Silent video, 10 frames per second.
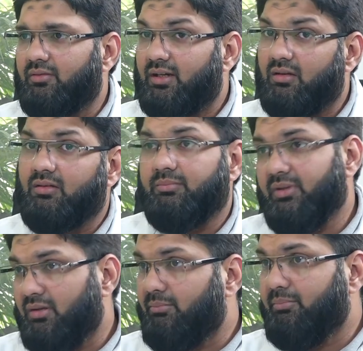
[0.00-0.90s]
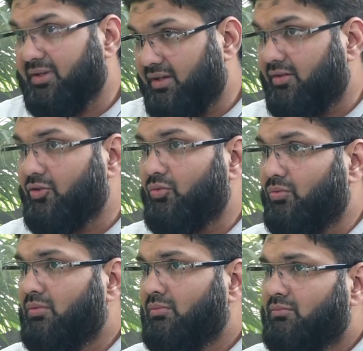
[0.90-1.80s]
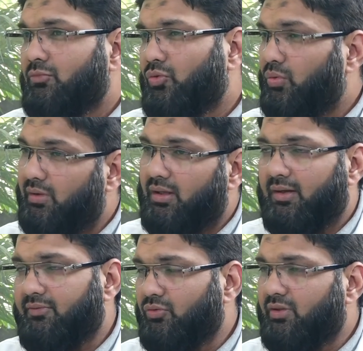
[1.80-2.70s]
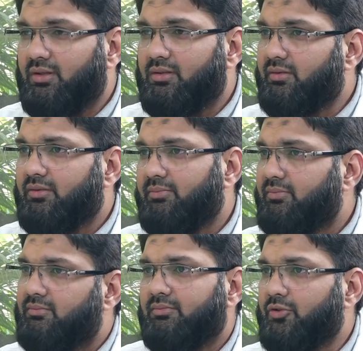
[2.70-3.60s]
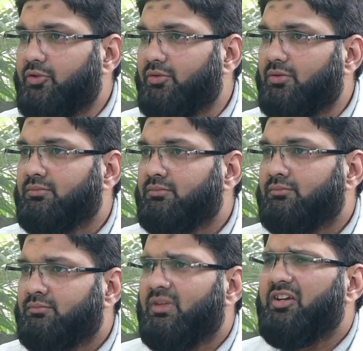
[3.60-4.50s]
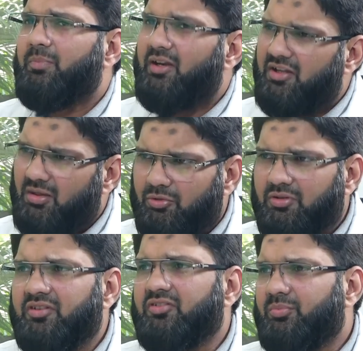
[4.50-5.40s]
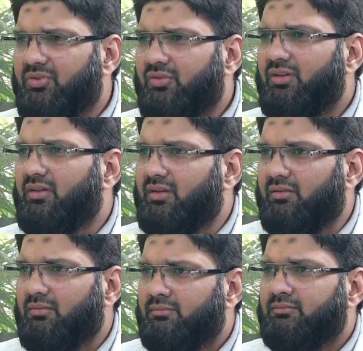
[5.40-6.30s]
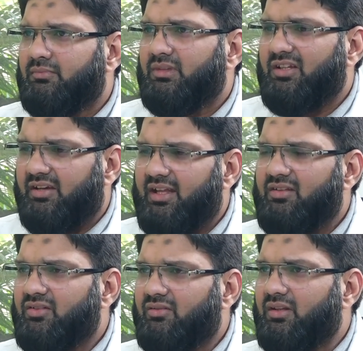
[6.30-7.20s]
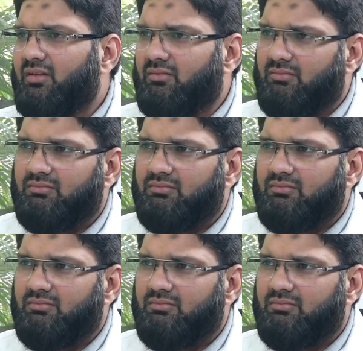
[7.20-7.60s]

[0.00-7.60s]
So that will be a bigger issue, 2.5 to 3 years for sure, depending upon the discrepancy. Again, the range is there.